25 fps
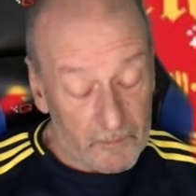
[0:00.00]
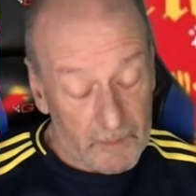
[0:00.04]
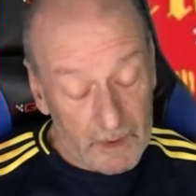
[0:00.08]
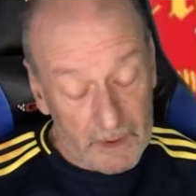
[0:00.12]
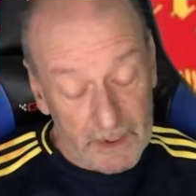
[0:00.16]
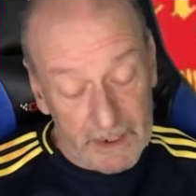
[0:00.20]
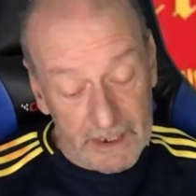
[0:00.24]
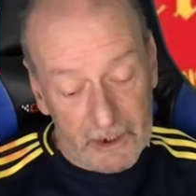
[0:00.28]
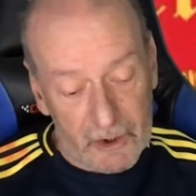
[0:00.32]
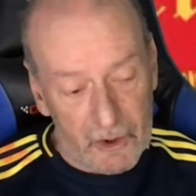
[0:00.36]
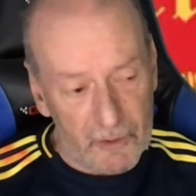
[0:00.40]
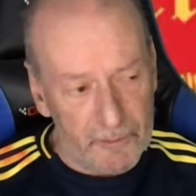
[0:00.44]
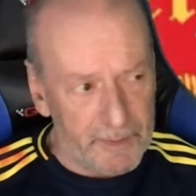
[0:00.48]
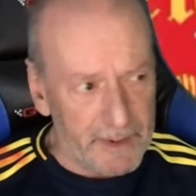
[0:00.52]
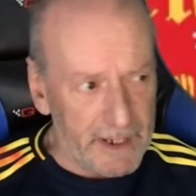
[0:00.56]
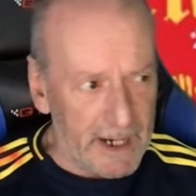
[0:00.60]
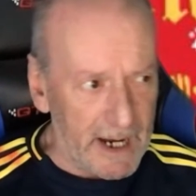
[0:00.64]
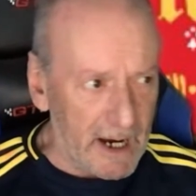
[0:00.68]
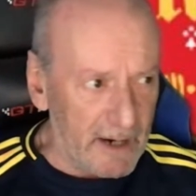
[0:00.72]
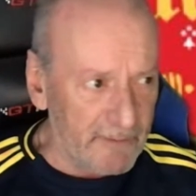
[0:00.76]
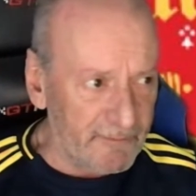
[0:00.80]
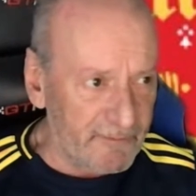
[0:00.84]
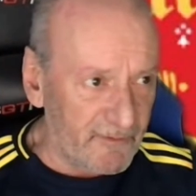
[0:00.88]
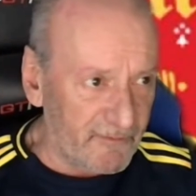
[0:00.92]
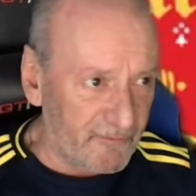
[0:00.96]
He could be
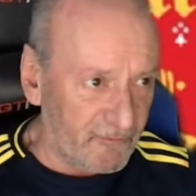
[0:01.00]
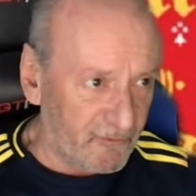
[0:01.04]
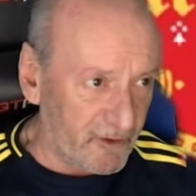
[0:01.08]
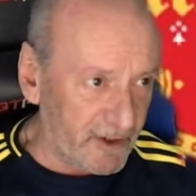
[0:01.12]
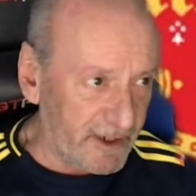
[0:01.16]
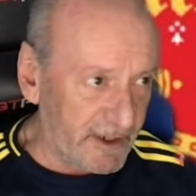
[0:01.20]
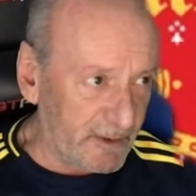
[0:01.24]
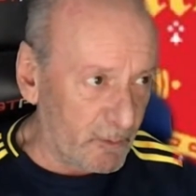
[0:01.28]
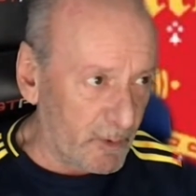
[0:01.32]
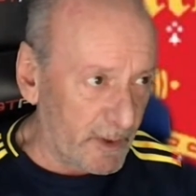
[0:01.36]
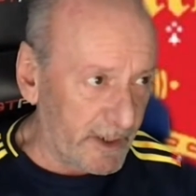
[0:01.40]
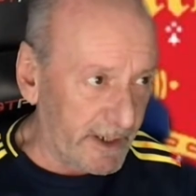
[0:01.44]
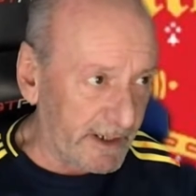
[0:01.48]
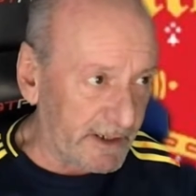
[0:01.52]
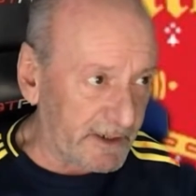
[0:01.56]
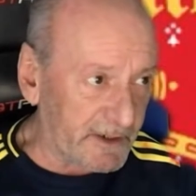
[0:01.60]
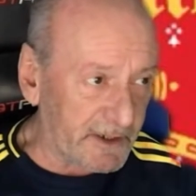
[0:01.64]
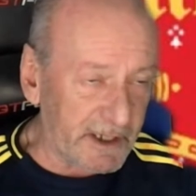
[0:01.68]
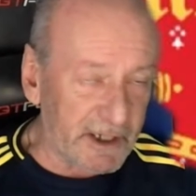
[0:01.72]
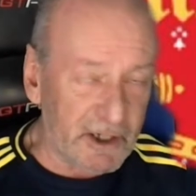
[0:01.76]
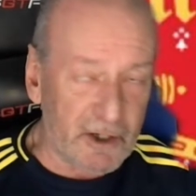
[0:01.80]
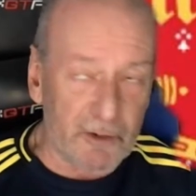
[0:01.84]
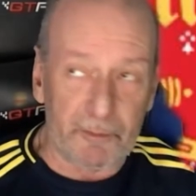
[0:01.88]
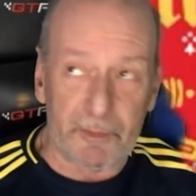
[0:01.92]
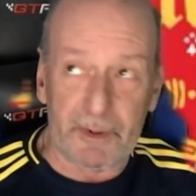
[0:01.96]
out for 3 weeks. He
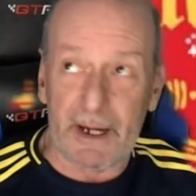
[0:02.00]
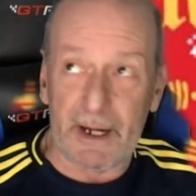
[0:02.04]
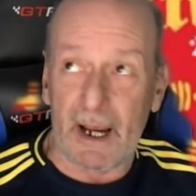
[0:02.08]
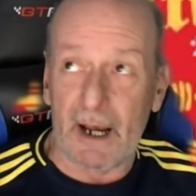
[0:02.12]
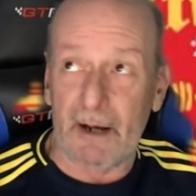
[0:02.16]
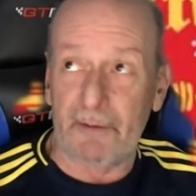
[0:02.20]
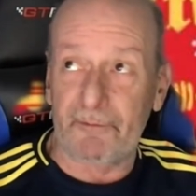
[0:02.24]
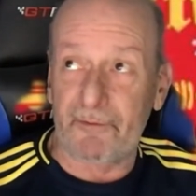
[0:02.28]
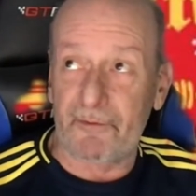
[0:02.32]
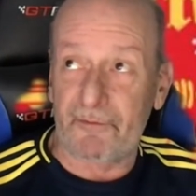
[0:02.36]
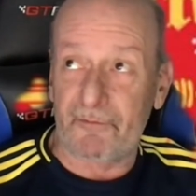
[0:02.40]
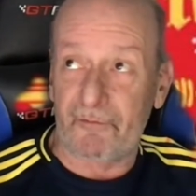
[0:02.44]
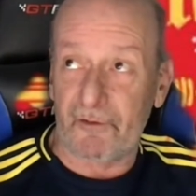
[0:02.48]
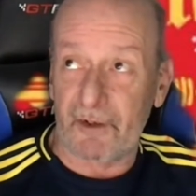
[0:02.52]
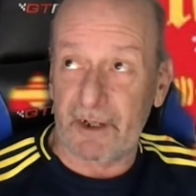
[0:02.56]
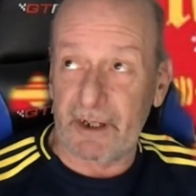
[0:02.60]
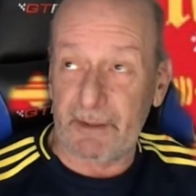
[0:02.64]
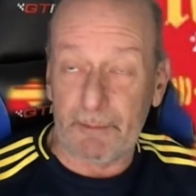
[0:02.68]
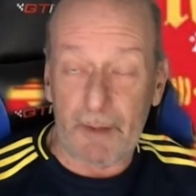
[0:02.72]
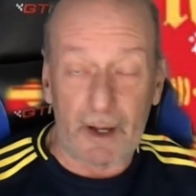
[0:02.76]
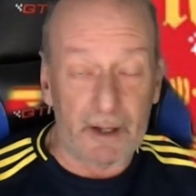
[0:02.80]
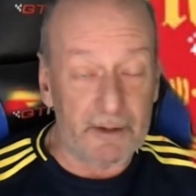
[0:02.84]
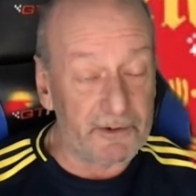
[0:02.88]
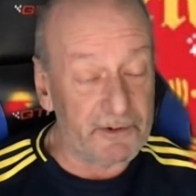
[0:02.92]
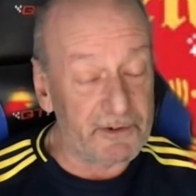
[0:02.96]
could be out for 3
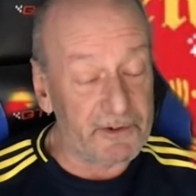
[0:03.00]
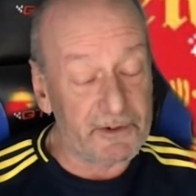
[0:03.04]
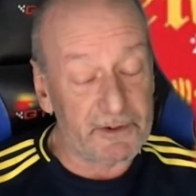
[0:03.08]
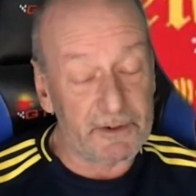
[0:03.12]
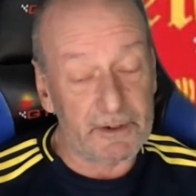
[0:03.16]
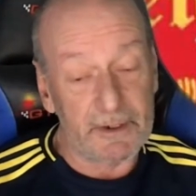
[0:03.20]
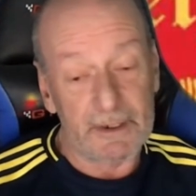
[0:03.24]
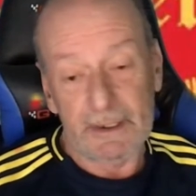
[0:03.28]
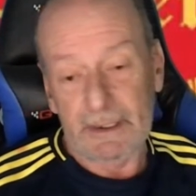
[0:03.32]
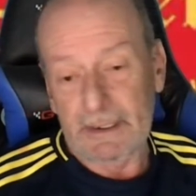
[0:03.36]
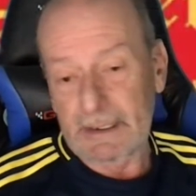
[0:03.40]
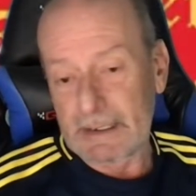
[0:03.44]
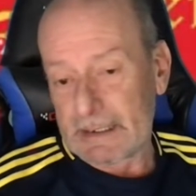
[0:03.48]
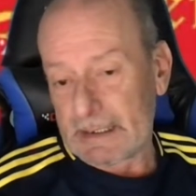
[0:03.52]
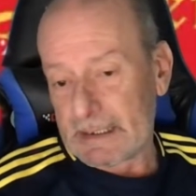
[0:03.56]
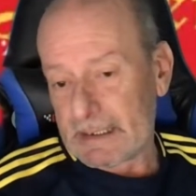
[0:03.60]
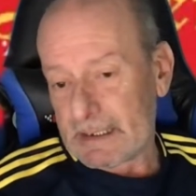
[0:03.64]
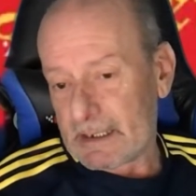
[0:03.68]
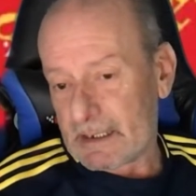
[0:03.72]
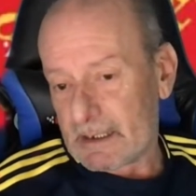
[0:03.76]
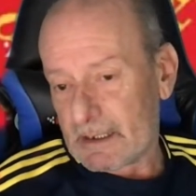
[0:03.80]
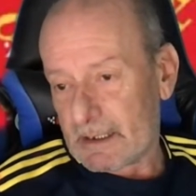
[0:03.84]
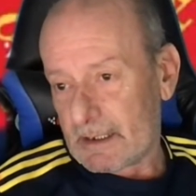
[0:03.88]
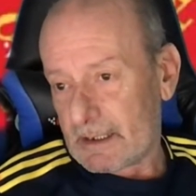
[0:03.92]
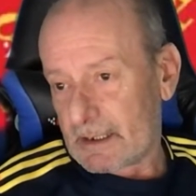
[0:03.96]
months.
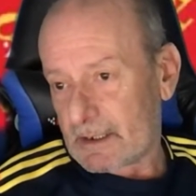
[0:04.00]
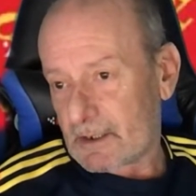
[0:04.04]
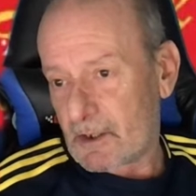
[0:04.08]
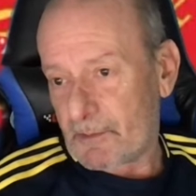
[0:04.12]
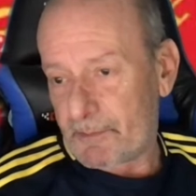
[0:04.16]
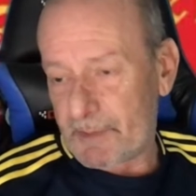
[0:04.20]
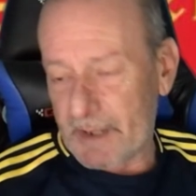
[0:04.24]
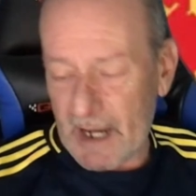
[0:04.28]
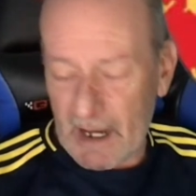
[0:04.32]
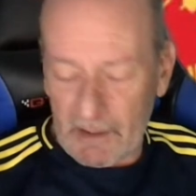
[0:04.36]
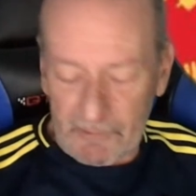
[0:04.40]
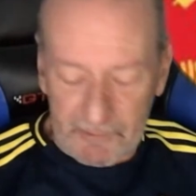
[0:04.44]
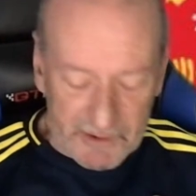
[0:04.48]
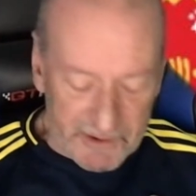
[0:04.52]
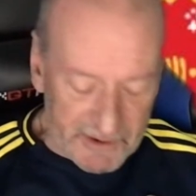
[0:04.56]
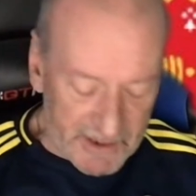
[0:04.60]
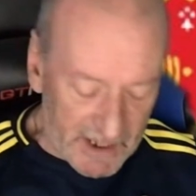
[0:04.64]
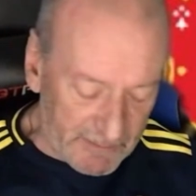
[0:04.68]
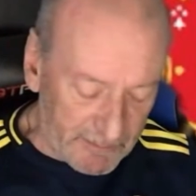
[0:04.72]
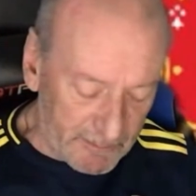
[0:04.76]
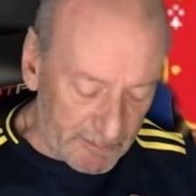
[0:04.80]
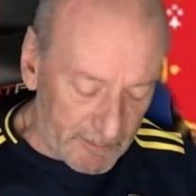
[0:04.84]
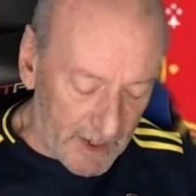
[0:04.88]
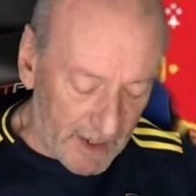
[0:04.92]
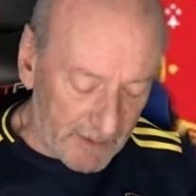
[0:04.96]
Could be out for
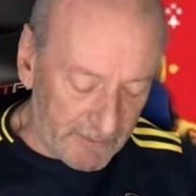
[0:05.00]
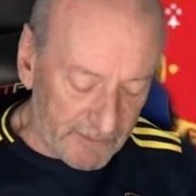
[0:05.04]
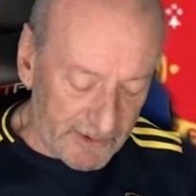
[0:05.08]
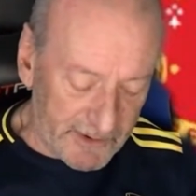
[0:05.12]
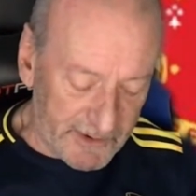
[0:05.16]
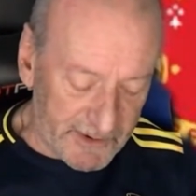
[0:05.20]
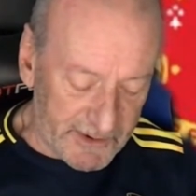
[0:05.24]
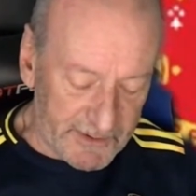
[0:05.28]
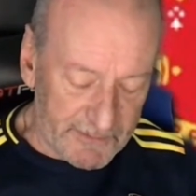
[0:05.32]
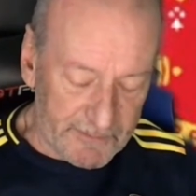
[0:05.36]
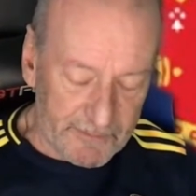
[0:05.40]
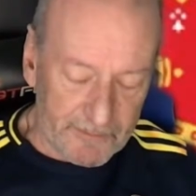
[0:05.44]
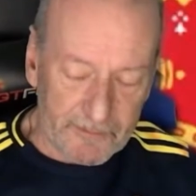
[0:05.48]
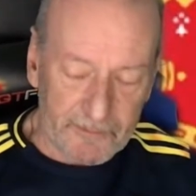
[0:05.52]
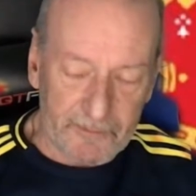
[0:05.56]
7 months.